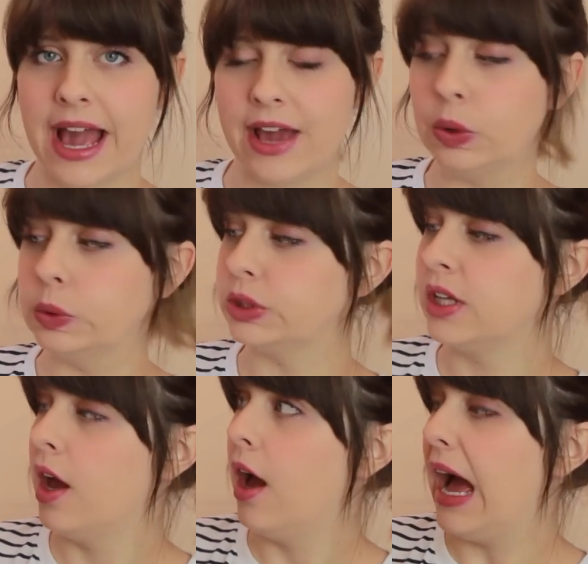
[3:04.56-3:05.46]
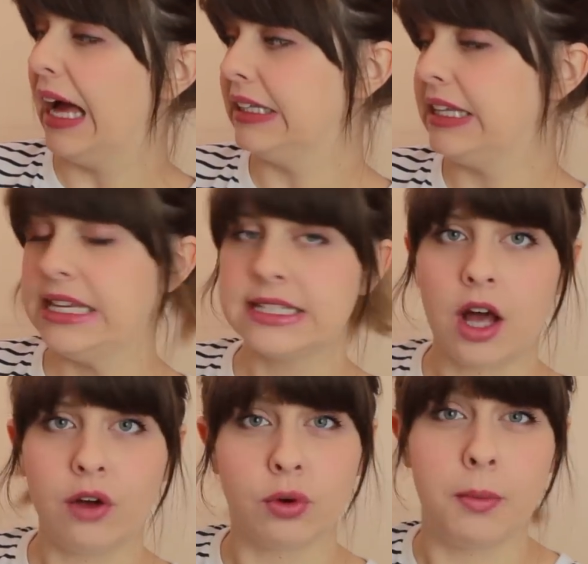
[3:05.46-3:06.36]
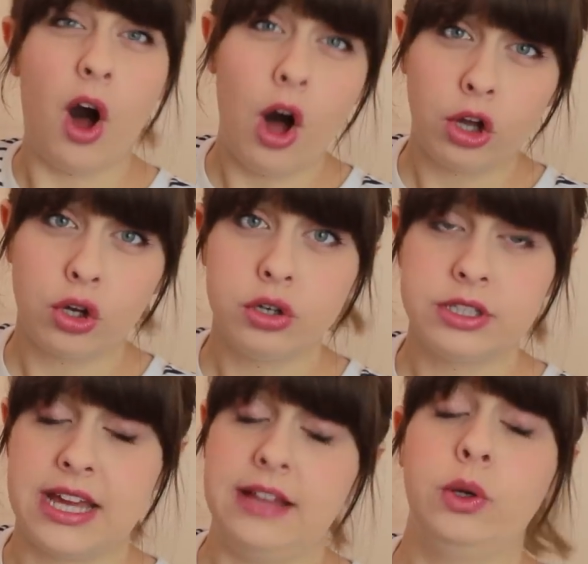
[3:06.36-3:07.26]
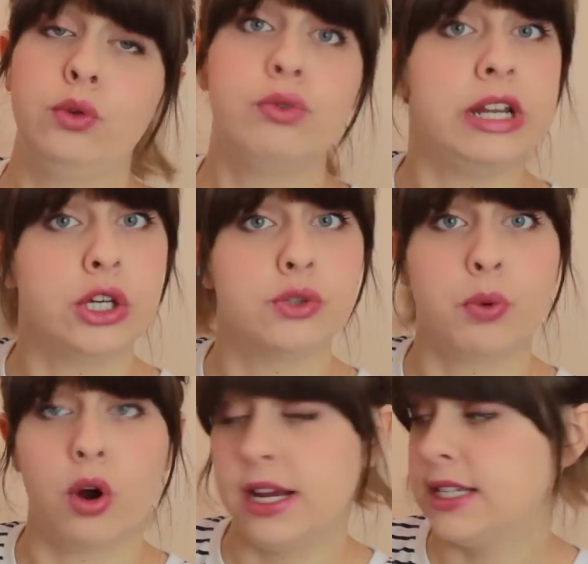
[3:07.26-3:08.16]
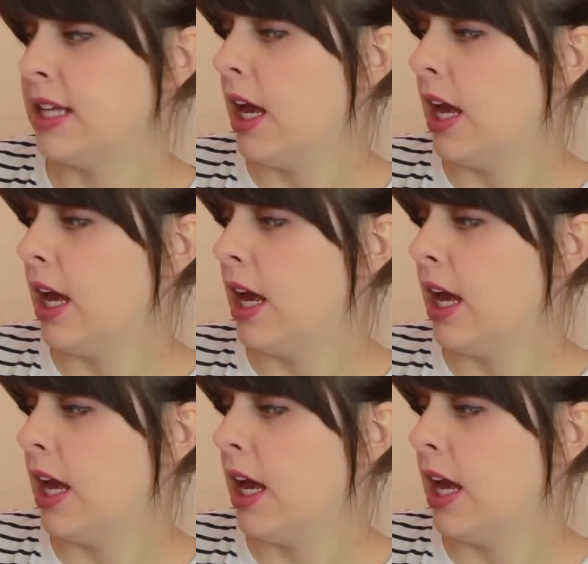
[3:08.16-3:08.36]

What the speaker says: scales. And these are from Argos, and they're a really good price.